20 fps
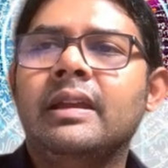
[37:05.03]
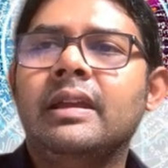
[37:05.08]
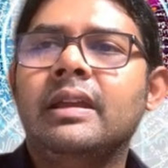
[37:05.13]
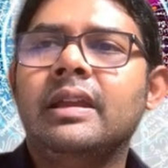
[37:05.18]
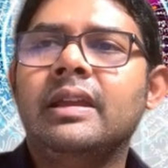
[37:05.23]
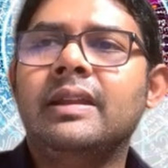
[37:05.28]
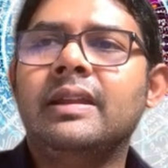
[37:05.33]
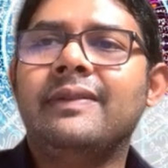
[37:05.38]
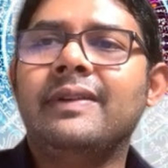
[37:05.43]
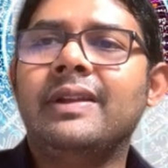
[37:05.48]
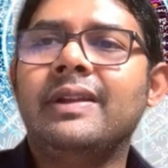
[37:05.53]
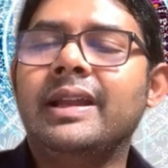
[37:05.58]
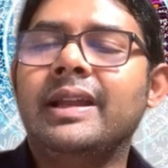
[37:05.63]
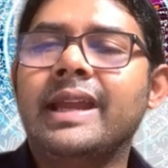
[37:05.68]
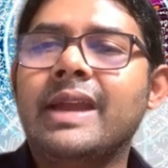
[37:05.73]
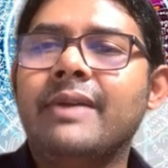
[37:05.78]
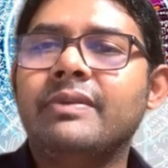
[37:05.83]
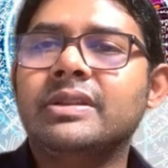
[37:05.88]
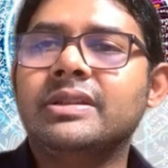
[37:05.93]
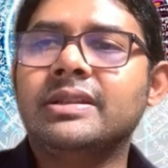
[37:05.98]
It felt like
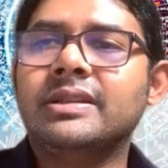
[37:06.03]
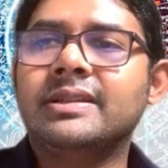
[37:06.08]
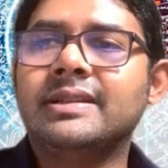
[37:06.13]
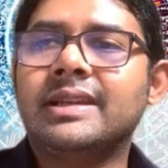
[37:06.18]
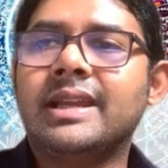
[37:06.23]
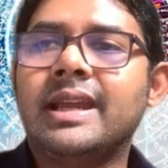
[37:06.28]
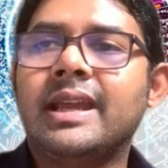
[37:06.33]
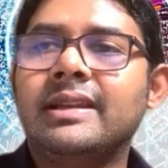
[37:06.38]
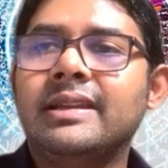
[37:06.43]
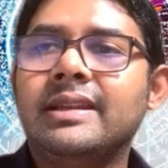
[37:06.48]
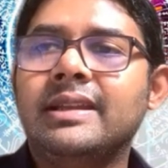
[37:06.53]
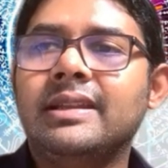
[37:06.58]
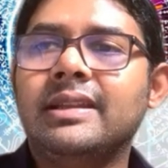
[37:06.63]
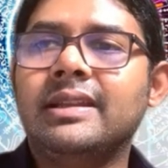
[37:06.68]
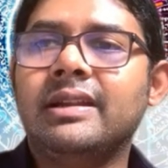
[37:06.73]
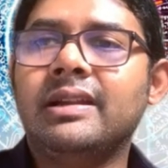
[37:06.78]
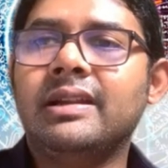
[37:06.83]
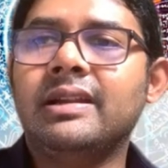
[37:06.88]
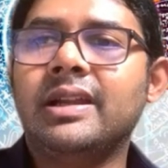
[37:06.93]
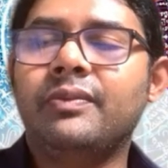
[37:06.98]
I was just standing
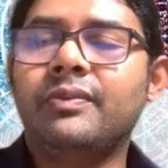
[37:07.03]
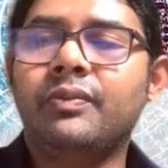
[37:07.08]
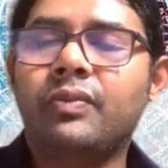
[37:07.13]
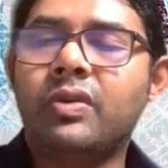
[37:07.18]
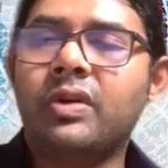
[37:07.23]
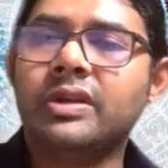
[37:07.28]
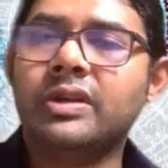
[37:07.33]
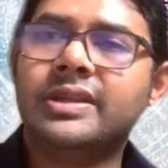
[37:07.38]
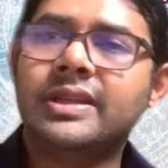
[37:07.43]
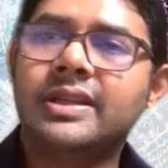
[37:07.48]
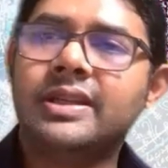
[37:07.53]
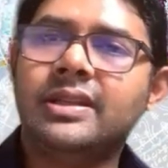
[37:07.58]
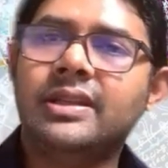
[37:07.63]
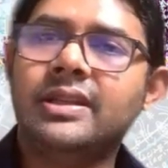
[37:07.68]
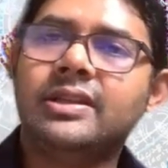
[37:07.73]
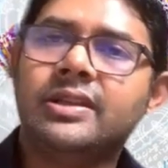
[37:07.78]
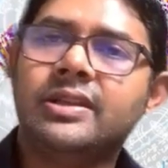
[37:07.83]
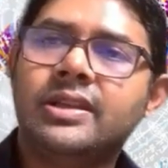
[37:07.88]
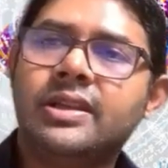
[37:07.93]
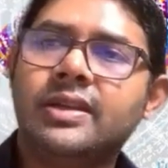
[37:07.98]
there and watching this
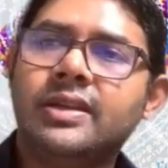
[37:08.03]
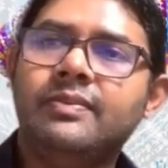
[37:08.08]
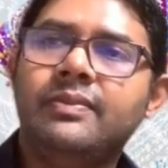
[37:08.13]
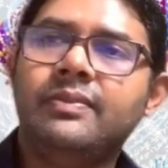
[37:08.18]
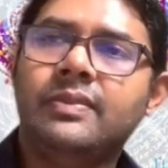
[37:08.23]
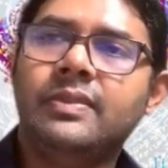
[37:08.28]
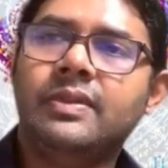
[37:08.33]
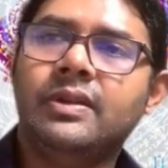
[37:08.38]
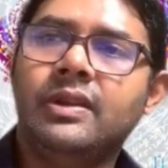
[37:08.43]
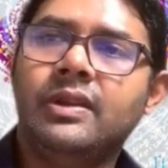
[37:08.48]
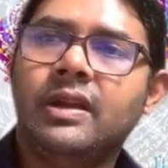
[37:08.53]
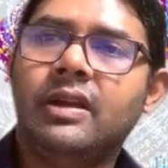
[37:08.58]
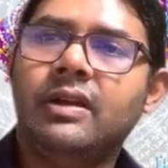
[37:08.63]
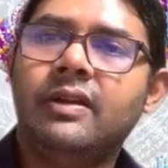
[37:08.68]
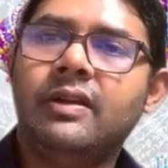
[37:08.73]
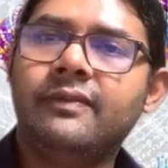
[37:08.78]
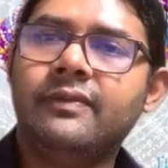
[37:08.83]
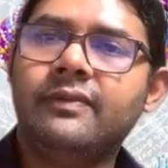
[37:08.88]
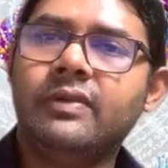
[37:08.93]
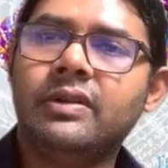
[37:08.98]
ship
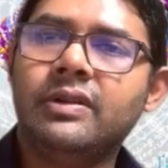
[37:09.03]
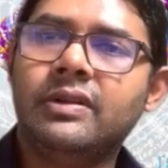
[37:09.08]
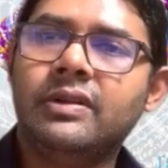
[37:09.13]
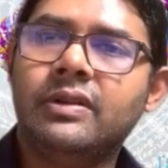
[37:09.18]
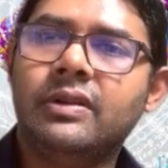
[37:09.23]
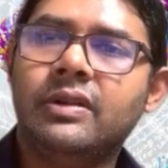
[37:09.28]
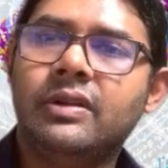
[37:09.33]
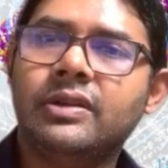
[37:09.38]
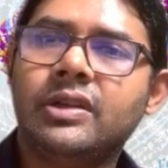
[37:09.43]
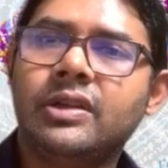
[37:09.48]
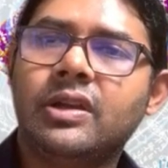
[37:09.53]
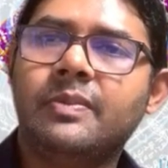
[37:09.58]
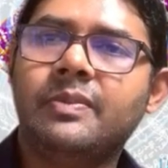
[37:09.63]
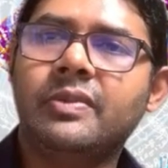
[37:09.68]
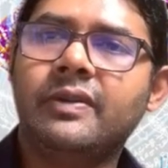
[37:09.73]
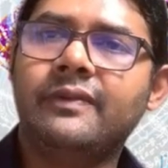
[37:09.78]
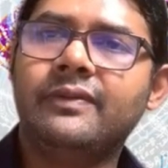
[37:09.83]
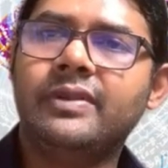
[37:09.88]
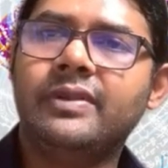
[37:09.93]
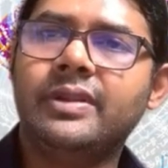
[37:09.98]
hover on top
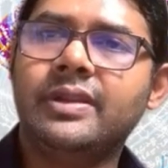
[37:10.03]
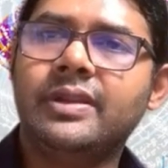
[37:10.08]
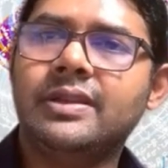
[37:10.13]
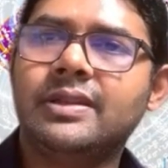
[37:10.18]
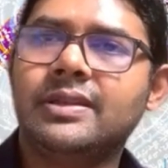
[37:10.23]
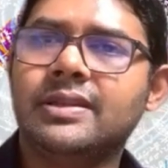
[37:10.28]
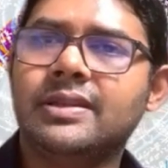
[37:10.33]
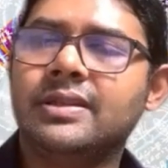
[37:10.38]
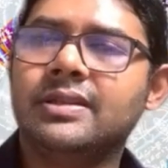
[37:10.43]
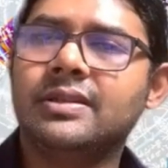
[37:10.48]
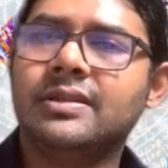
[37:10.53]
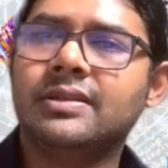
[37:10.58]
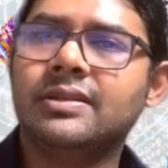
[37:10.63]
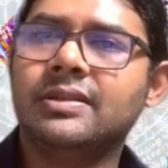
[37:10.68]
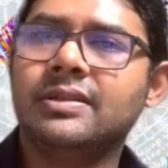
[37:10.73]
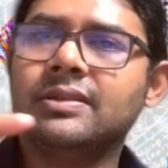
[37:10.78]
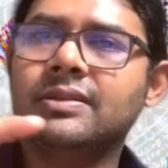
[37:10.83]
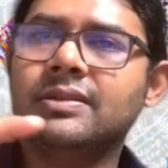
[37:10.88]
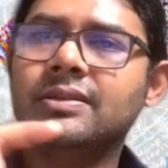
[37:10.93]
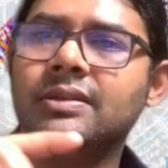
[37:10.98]
of this
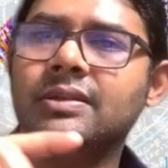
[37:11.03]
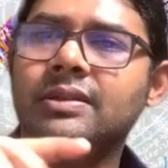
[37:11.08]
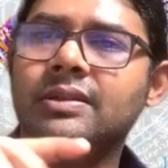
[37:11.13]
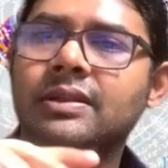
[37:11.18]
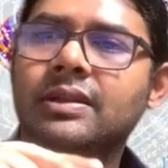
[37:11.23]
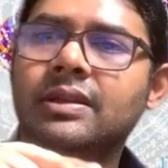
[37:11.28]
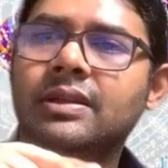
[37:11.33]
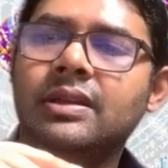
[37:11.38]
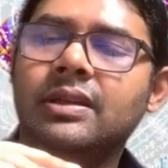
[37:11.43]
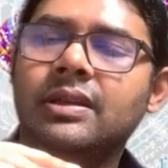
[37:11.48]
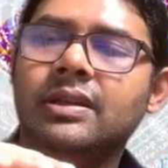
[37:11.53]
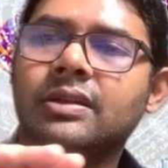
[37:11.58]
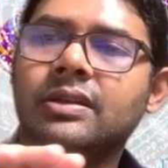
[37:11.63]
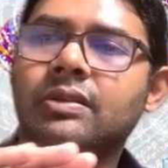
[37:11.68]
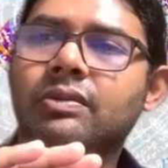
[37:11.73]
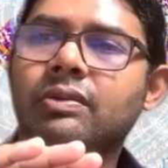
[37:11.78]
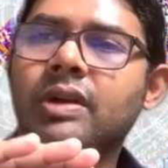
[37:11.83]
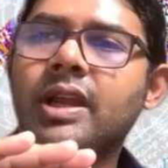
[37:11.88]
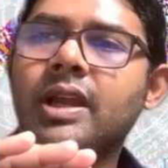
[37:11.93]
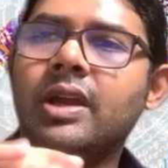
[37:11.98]

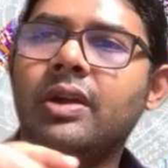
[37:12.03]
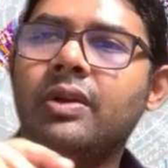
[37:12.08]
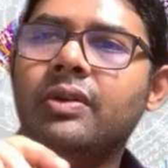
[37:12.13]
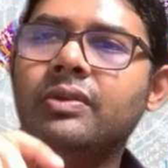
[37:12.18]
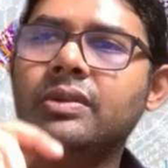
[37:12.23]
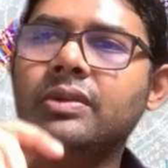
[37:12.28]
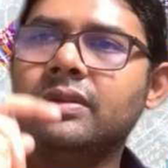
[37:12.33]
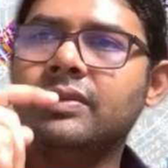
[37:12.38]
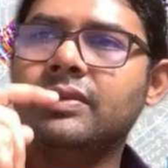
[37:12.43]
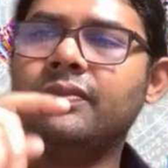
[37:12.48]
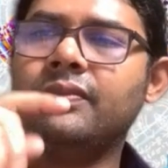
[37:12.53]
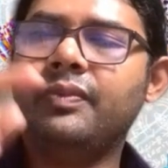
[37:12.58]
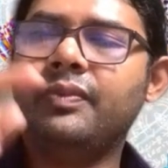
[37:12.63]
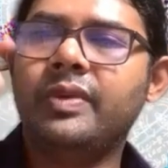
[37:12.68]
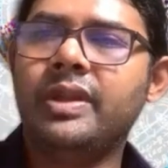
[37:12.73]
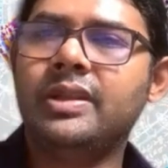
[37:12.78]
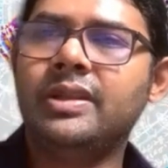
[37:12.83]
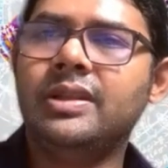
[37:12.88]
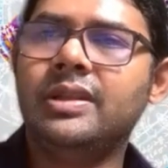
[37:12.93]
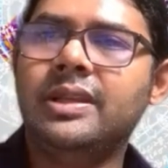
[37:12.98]
ground
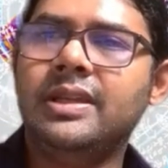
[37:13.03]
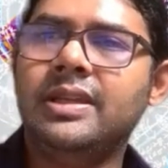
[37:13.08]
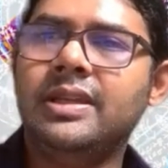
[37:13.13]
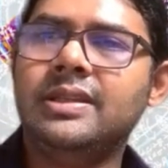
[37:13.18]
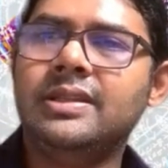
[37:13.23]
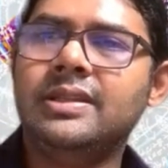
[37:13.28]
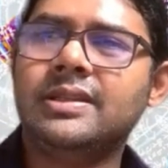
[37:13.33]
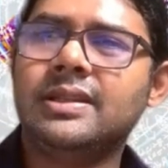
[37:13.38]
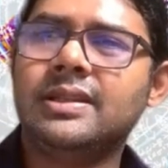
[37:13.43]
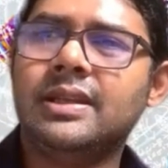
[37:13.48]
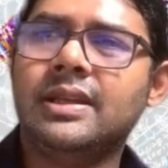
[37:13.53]
with these